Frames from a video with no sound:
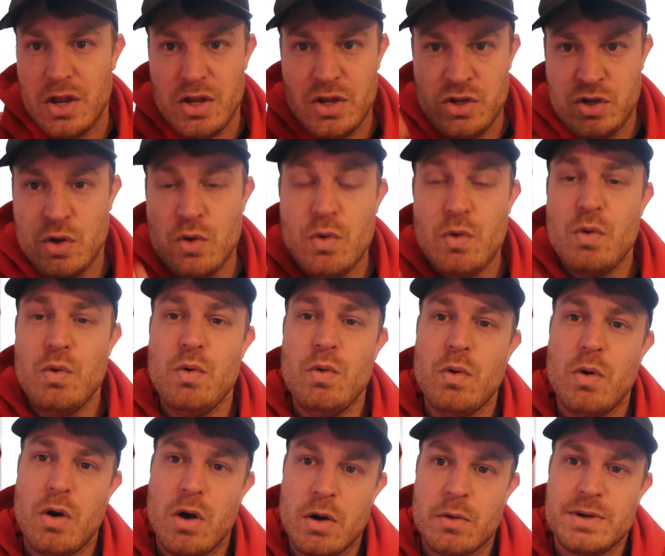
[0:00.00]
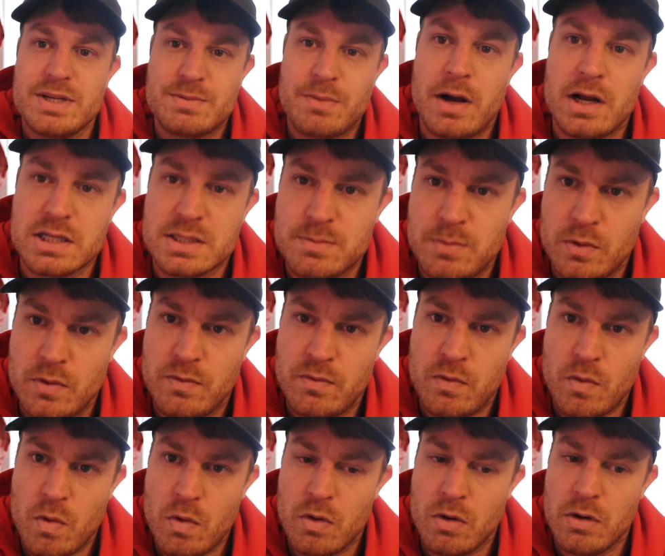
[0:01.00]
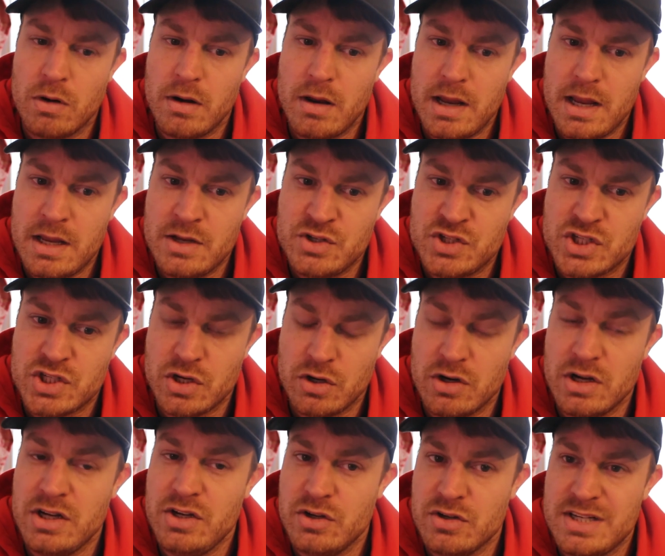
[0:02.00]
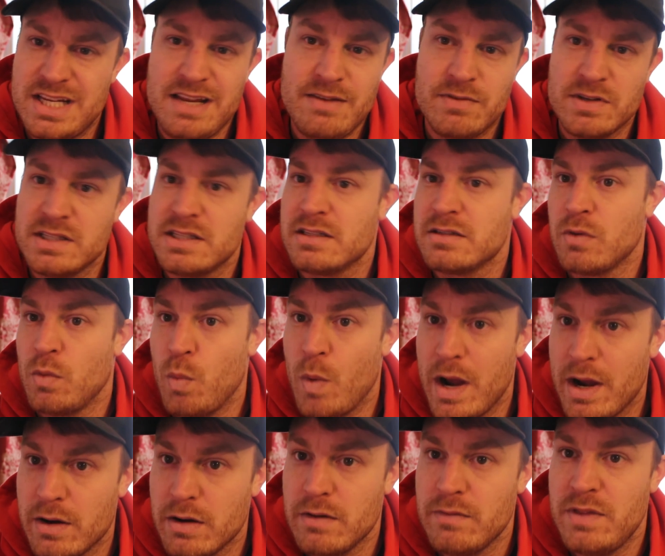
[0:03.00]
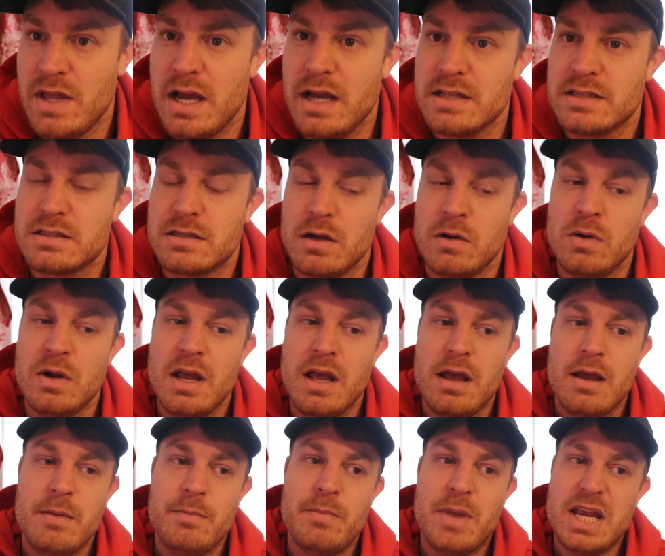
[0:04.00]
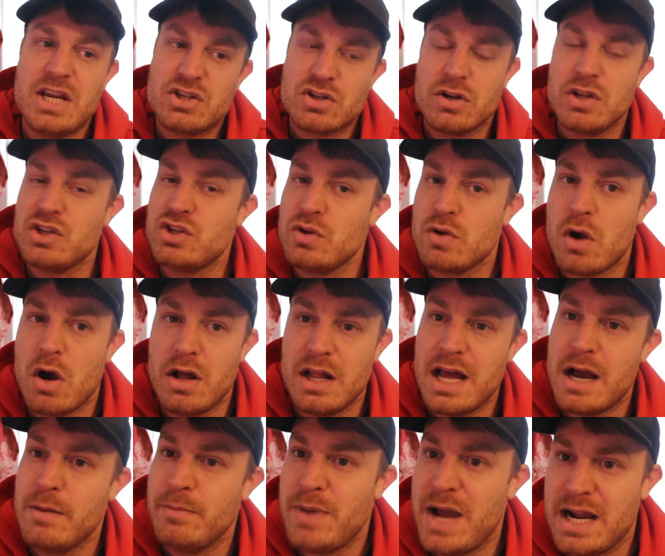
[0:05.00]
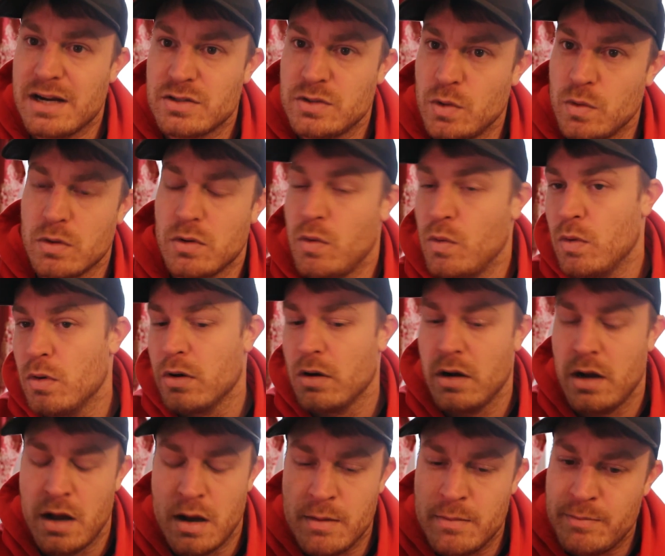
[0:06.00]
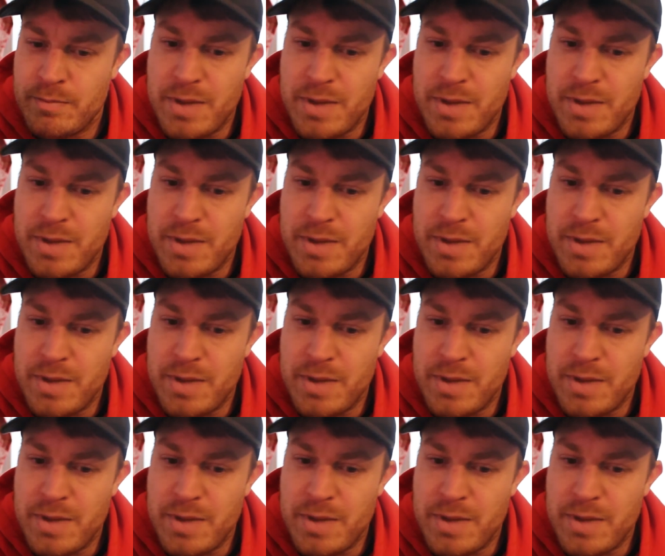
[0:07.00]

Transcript: you are responsible for ensuring your defense is aware of that. So make sure that you call out back door or